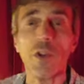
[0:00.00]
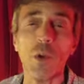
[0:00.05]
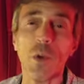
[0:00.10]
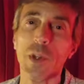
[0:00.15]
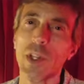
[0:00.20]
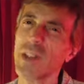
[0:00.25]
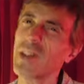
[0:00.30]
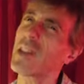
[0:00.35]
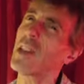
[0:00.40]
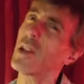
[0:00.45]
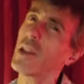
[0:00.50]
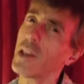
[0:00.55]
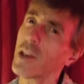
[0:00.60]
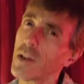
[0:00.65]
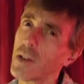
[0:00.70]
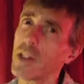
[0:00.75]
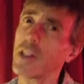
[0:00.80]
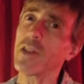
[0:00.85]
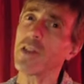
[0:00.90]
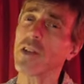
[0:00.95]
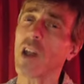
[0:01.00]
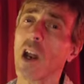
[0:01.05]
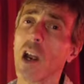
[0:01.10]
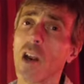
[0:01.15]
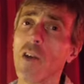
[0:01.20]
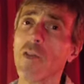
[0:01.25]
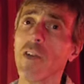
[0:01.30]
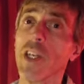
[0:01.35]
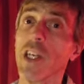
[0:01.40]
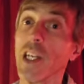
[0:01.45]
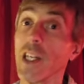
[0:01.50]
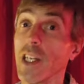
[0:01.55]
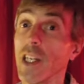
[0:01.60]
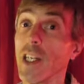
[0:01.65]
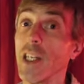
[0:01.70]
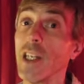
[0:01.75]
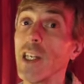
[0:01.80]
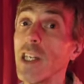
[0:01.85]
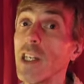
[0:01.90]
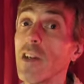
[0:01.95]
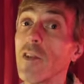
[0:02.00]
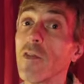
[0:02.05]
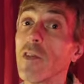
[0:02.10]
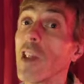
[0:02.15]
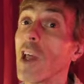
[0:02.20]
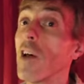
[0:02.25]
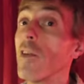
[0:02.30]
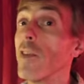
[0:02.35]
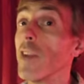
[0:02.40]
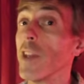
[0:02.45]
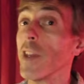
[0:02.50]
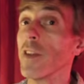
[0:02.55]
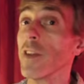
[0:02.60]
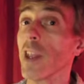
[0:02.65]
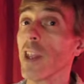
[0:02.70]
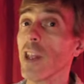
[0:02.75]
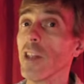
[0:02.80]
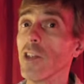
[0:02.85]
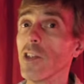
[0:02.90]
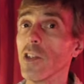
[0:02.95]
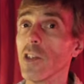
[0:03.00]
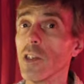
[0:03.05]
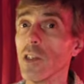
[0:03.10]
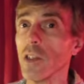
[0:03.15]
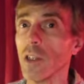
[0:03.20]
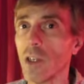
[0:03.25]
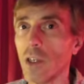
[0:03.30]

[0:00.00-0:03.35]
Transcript: you that's clearly starving and in need of love and attention.